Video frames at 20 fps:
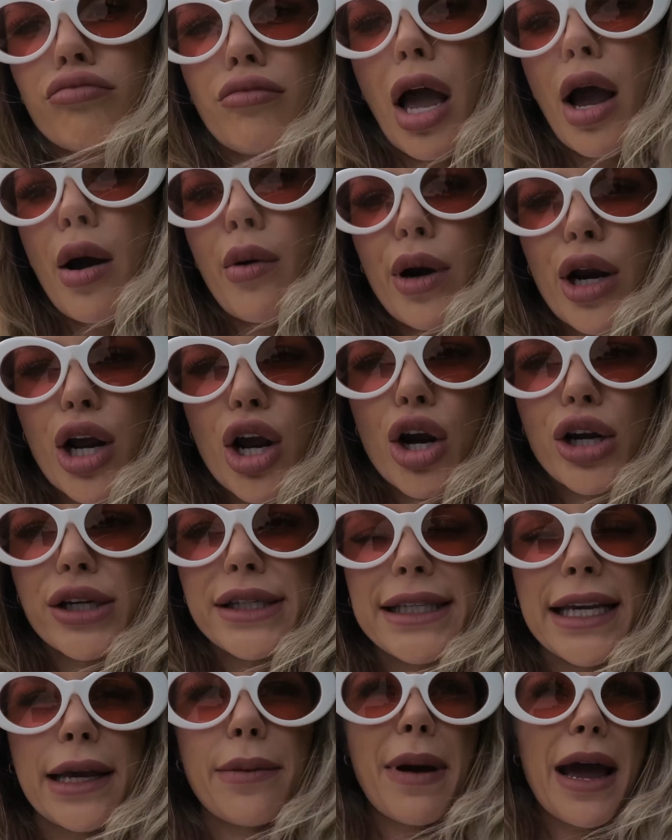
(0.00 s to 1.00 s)
I want to
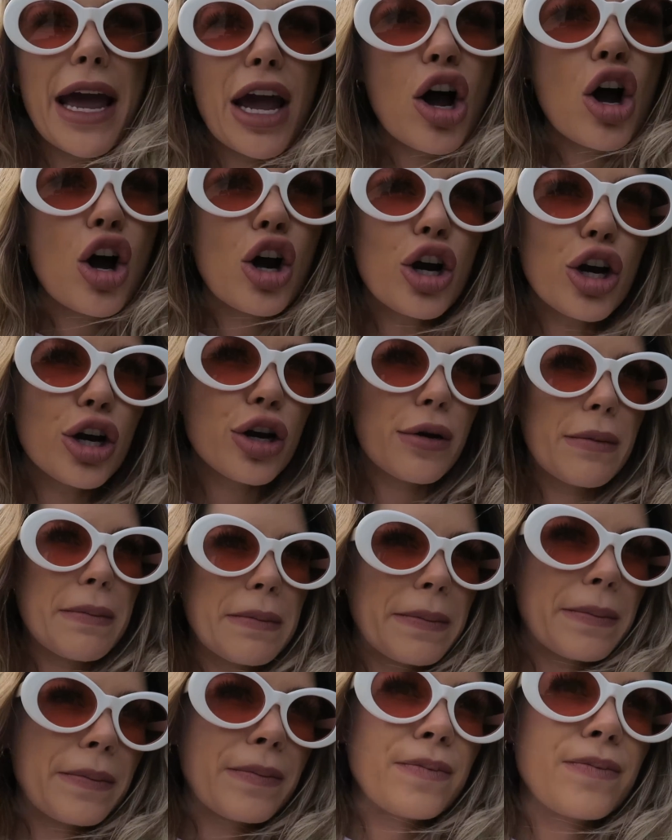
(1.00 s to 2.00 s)
go see my
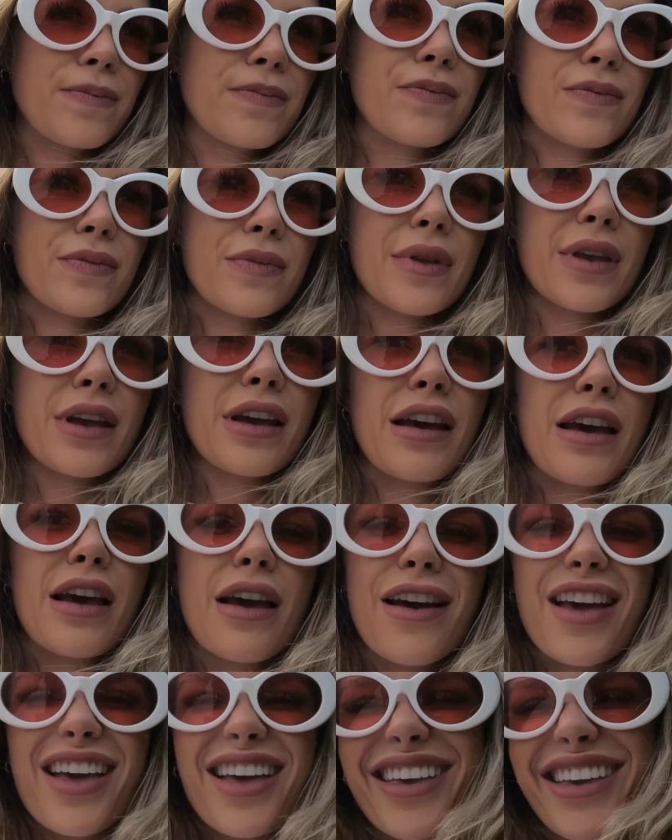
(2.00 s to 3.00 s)
home.
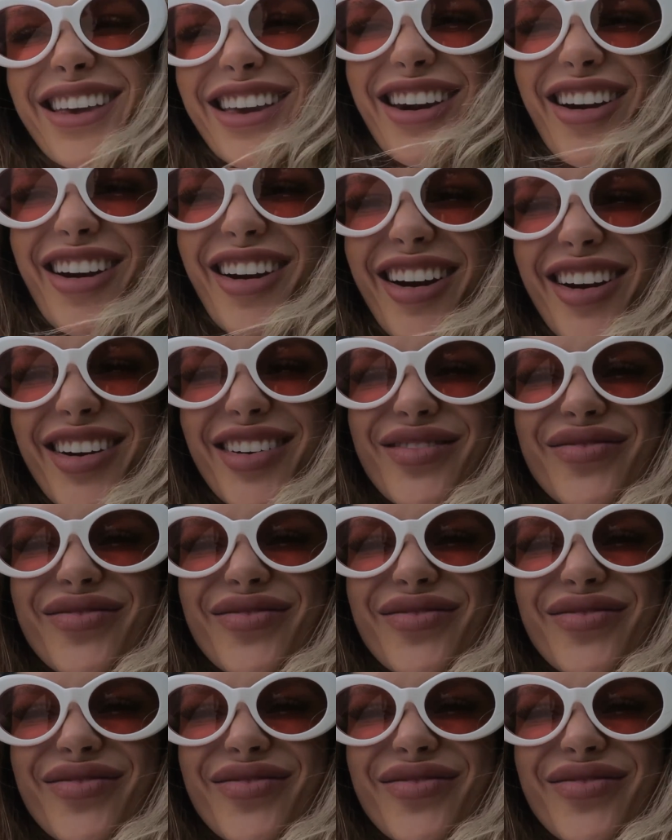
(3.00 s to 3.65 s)
You know?